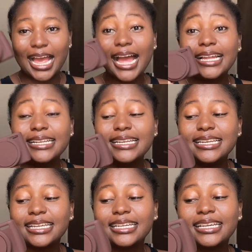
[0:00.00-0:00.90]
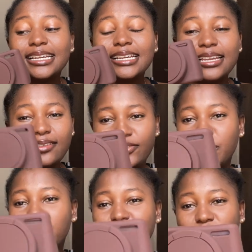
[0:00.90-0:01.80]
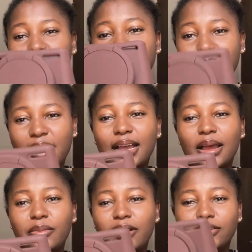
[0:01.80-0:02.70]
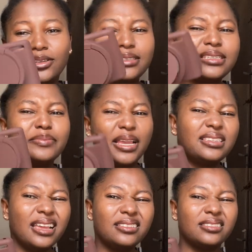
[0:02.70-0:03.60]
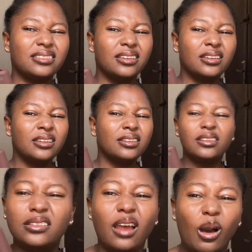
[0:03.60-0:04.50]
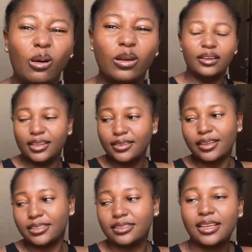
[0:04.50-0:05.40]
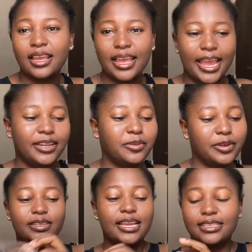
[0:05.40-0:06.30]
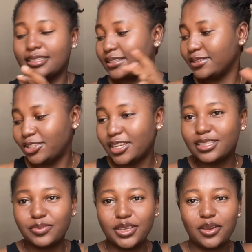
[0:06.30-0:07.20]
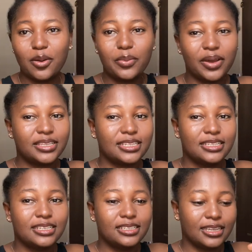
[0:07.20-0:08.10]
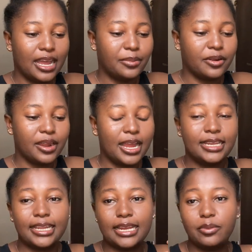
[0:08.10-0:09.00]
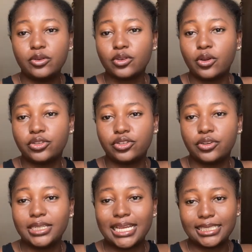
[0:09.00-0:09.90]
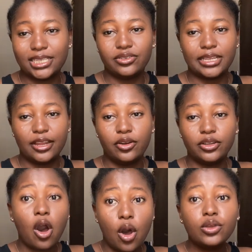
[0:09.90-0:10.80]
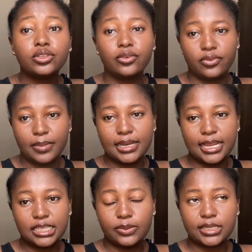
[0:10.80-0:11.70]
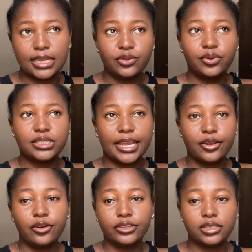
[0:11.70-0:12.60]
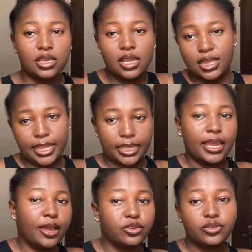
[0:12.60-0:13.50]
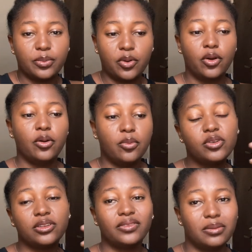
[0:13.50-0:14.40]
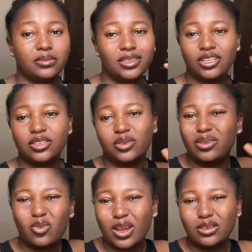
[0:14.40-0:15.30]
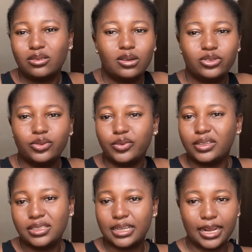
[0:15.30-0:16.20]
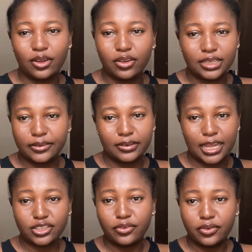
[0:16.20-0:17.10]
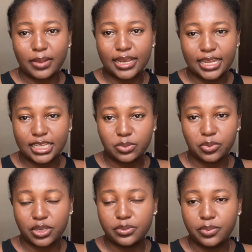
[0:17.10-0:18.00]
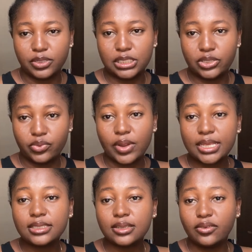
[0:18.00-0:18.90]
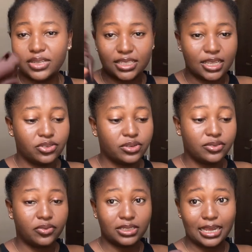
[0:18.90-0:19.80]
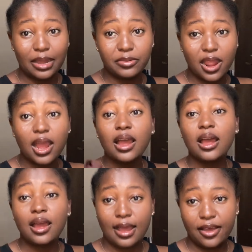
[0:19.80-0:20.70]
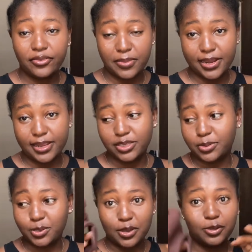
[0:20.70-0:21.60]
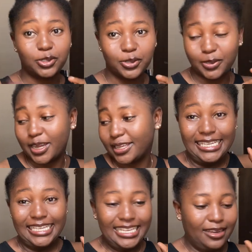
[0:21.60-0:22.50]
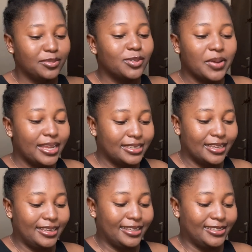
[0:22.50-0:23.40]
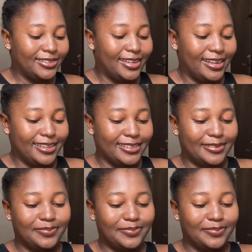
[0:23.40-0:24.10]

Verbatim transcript: And if you put this on a black camera, does this make sense? No, it doesn't. Anyway, this is just me unboxing the camera, and then I'm also going to show you the accessories I got also from AliExpress and the ones I got like elsewhere, but most of them, it's just one or two things that I got that is not from AliExpress, but the rest of the accessories for the camera are from AliExpress, so I'll show you guys. Eee, I'm super excited, you guys.